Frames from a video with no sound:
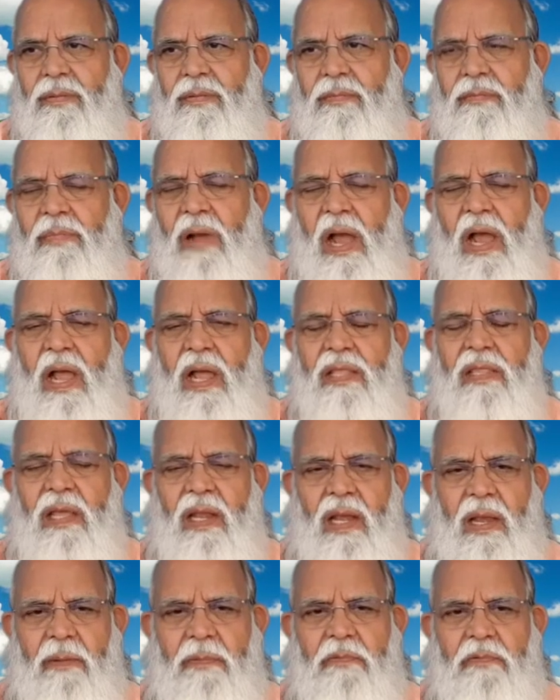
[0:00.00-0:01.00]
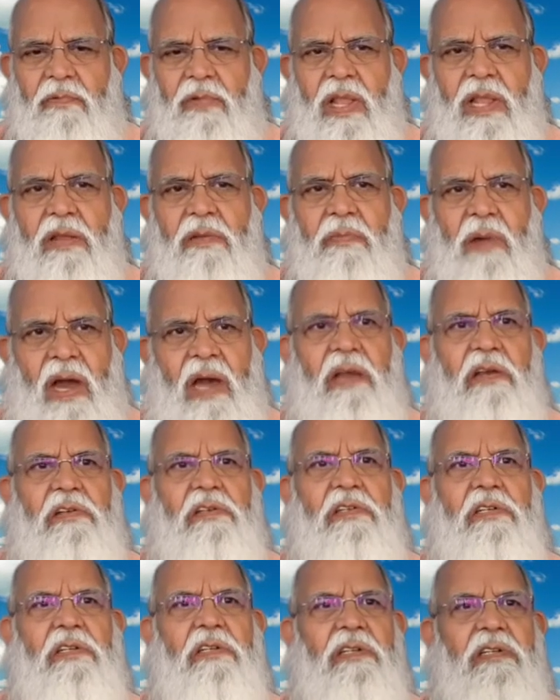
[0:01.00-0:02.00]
by the left, quick march.